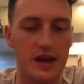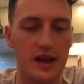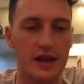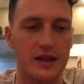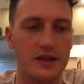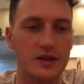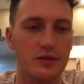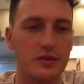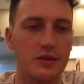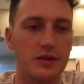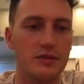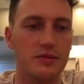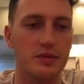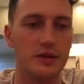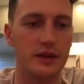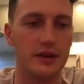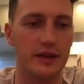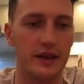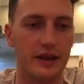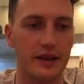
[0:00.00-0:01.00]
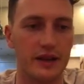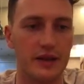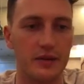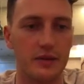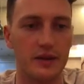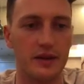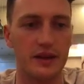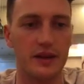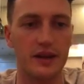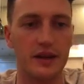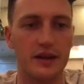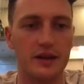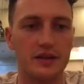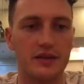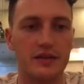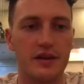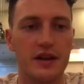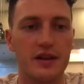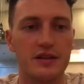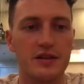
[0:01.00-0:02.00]
and you want to put in that keyword here,
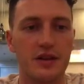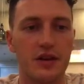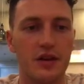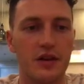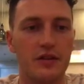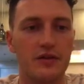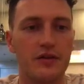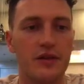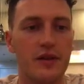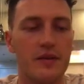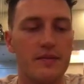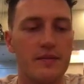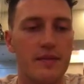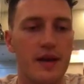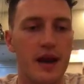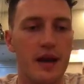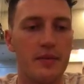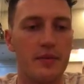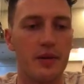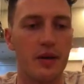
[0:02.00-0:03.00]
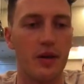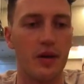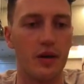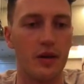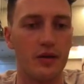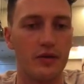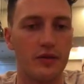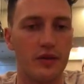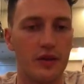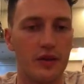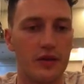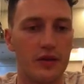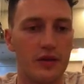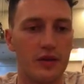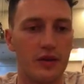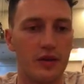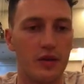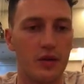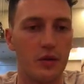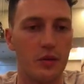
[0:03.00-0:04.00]
scratch off map of
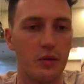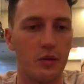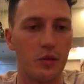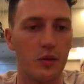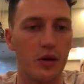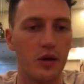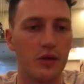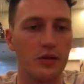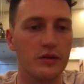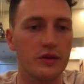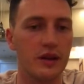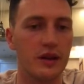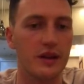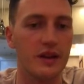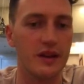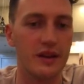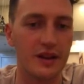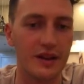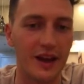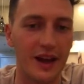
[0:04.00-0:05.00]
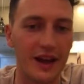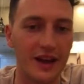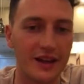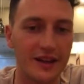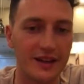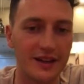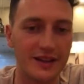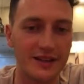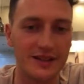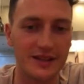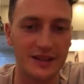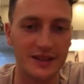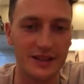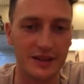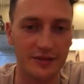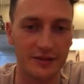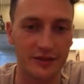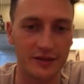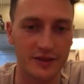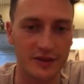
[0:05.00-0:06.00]
the world. And here's the
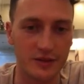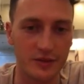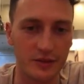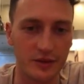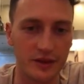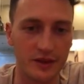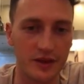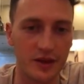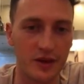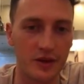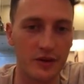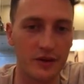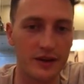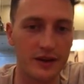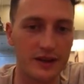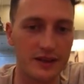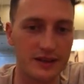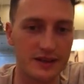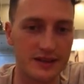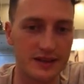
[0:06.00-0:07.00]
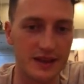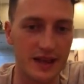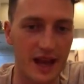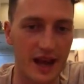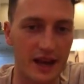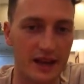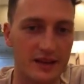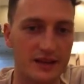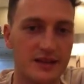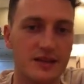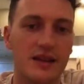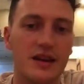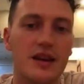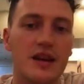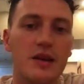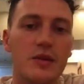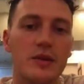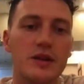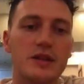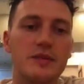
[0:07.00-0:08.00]
difference. You want to go exact,
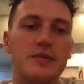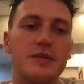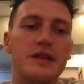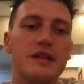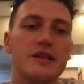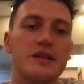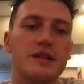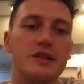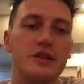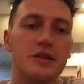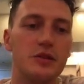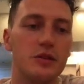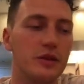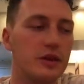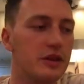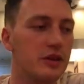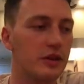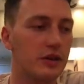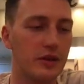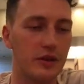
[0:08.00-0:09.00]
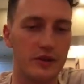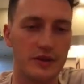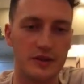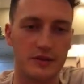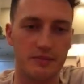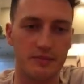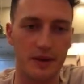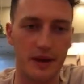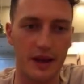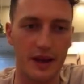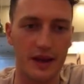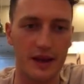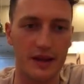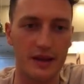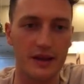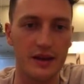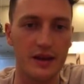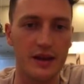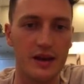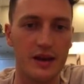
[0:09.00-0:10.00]
which means you're not going to
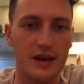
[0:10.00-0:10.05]
pay,